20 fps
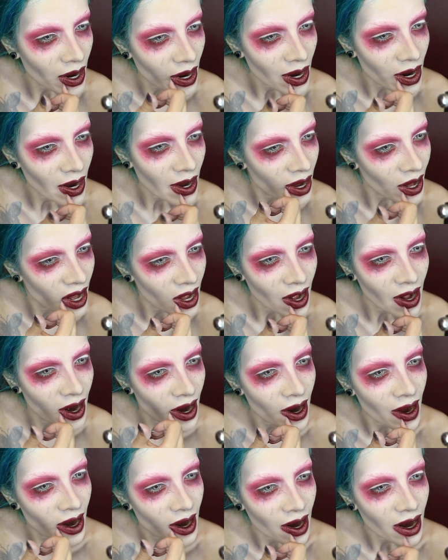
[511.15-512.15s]
and I'm going
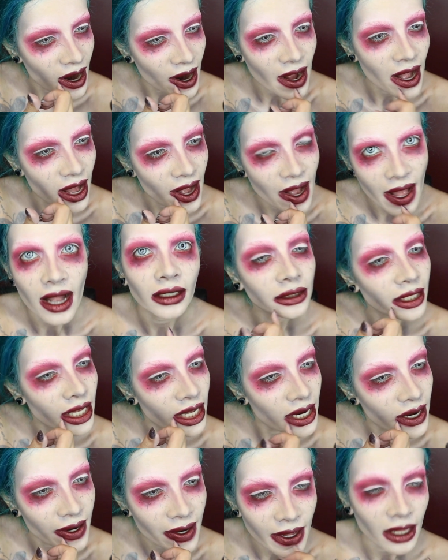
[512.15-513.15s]
to put that
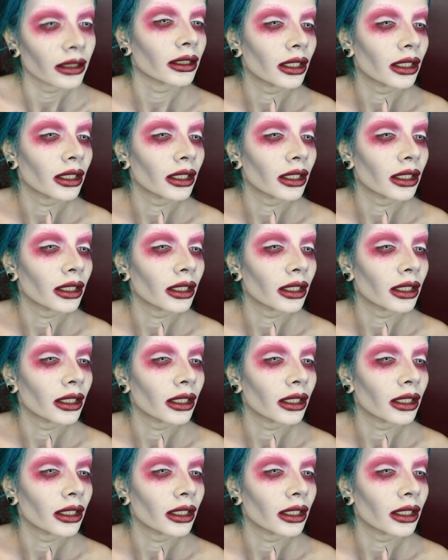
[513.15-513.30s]
on.